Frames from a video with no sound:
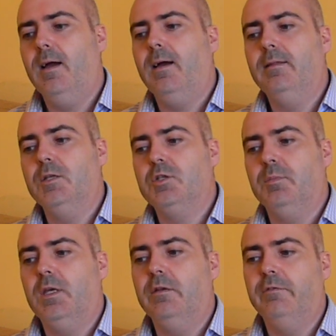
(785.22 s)
and they should
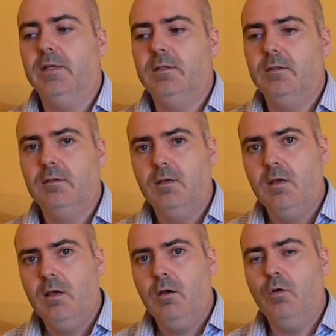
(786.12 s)
be convicted
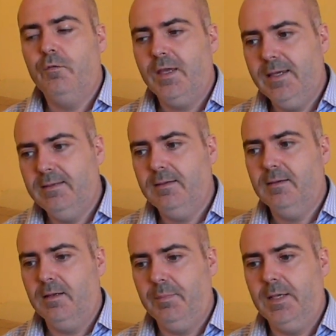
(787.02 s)
of aiding
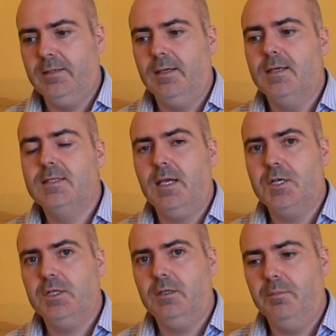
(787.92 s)
and abetting
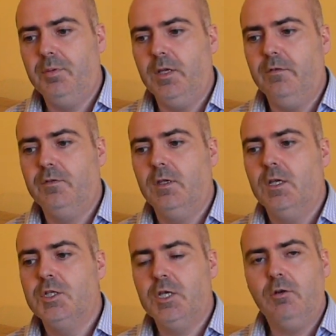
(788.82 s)
sexually depraved,
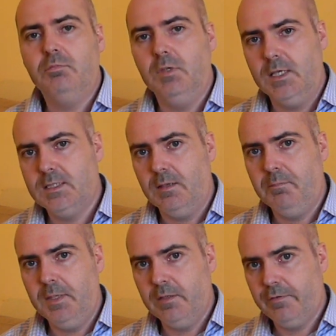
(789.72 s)
child molesting
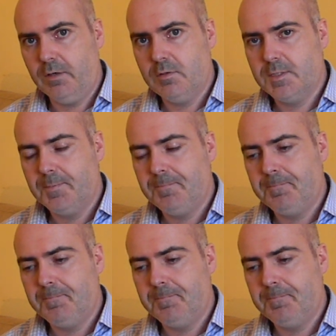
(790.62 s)
paedophiles.